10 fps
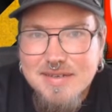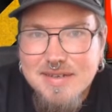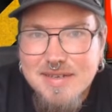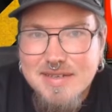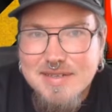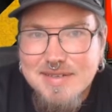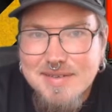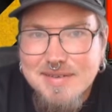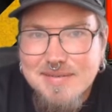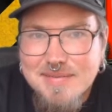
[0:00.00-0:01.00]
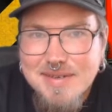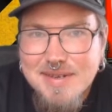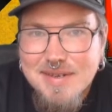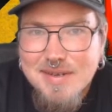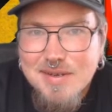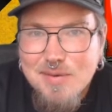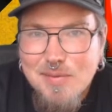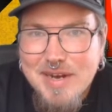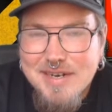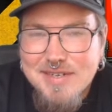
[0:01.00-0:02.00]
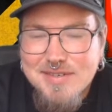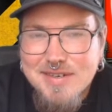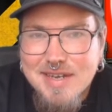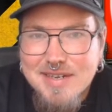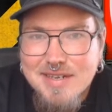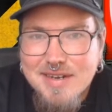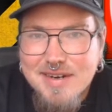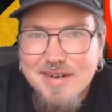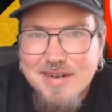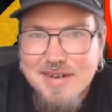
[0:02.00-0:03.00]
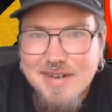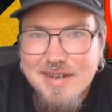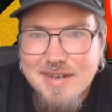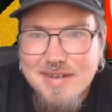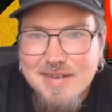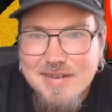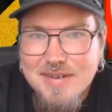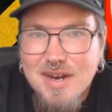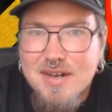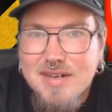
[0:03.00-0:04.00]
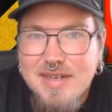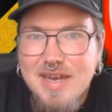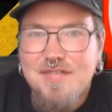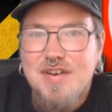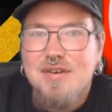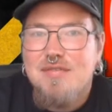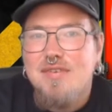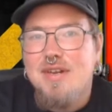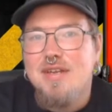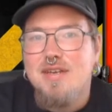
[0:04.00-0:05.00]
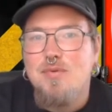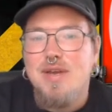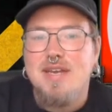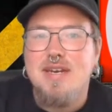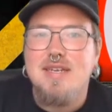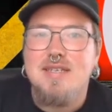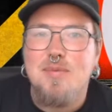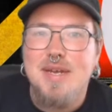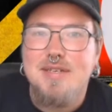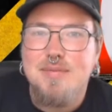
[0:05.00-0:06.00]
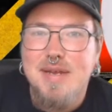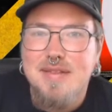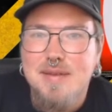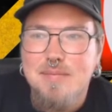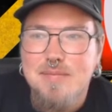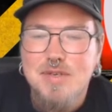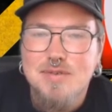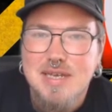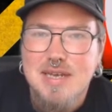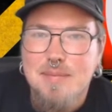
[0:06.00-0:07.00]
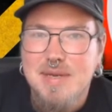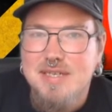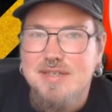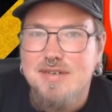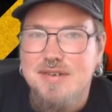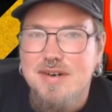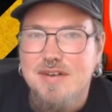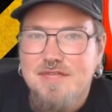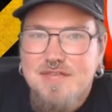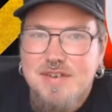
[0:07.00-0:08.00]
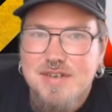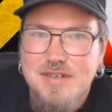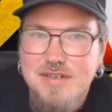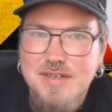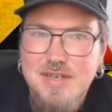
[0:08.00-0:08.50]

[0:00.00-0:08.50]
is waiting to get done. Luckily, I found a really quick and easy way to paint them using a mixture of a